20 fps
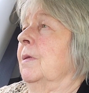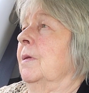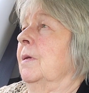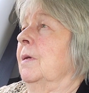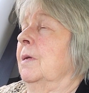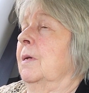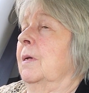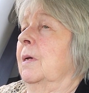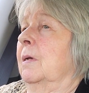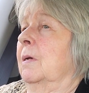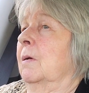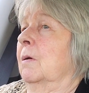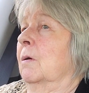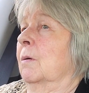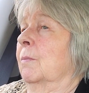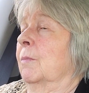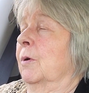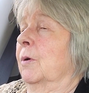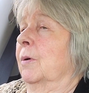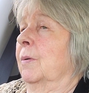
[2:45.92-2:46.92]
in Ann
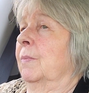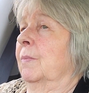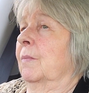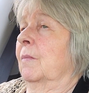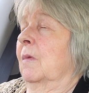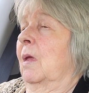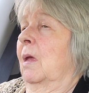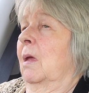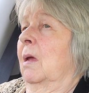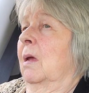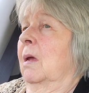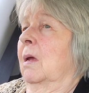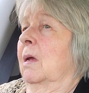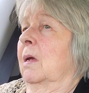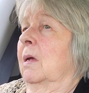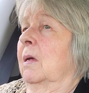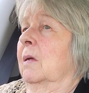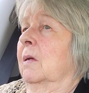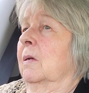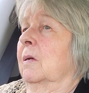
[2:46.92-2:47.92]
Arbor
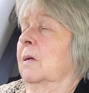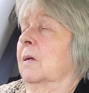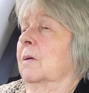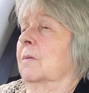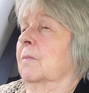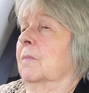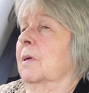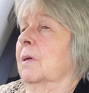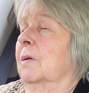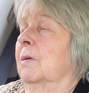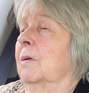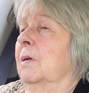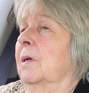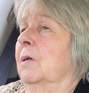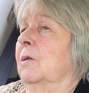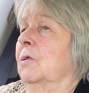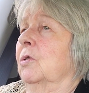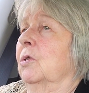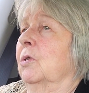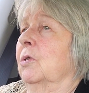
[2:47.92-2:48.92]
in
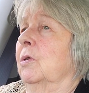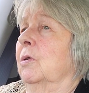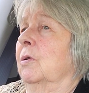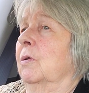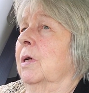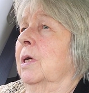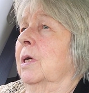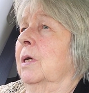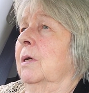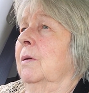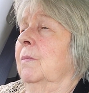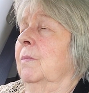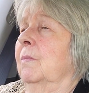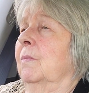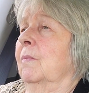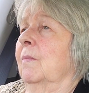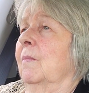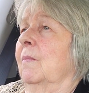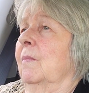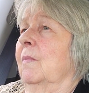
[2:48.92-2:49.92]
engineering.
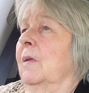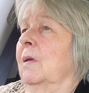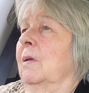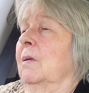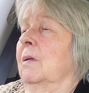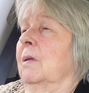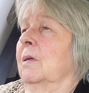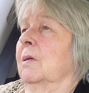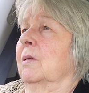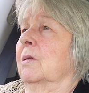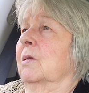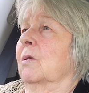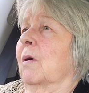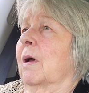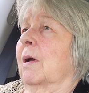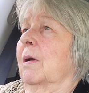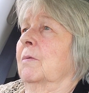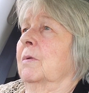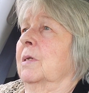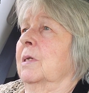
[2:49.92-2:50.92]
So
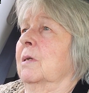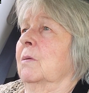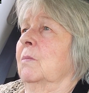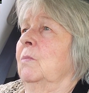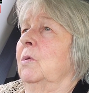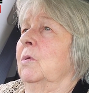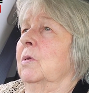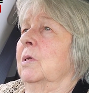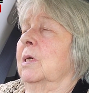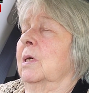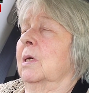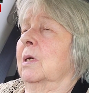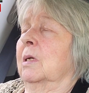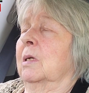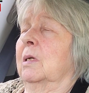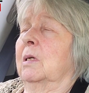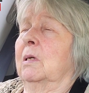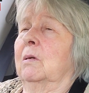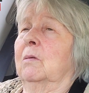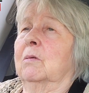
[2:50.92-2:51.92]
I was in music
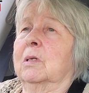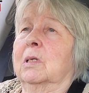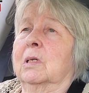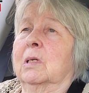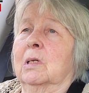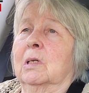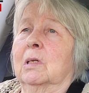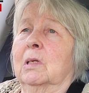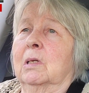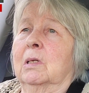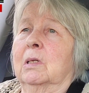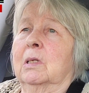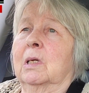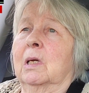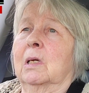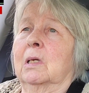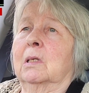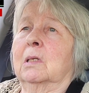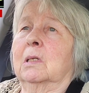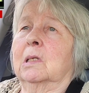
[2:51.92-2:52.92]
and he was in
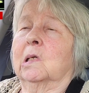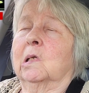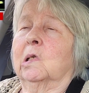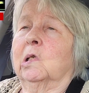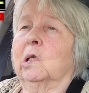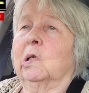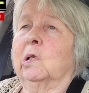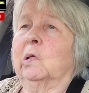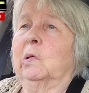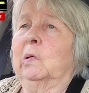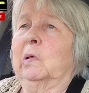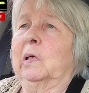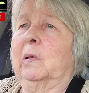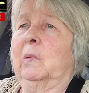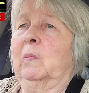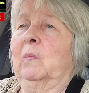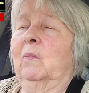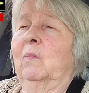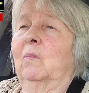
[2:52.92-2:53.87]
science engineering.